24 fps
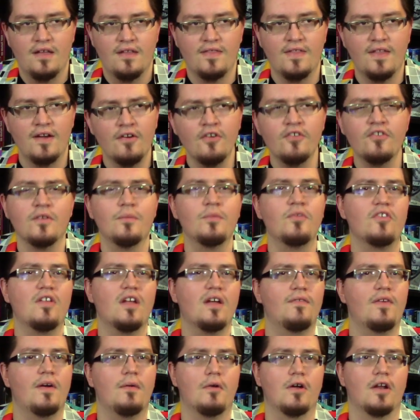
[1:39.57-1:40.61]
there's some
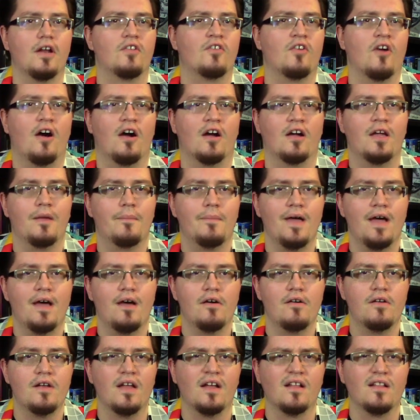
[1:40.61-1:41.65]
stuff I want to talk
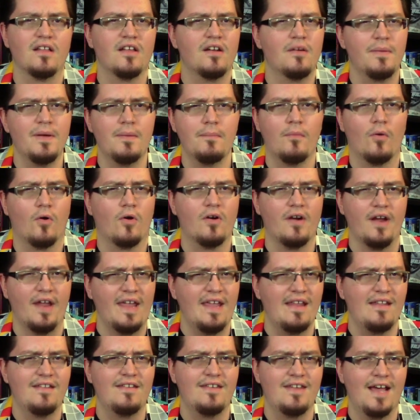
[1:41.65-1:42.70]
about a little bit more
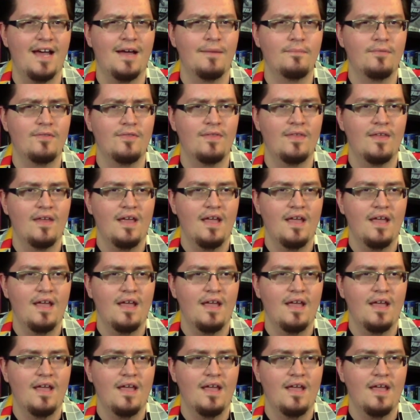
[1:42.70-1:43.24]
in depth.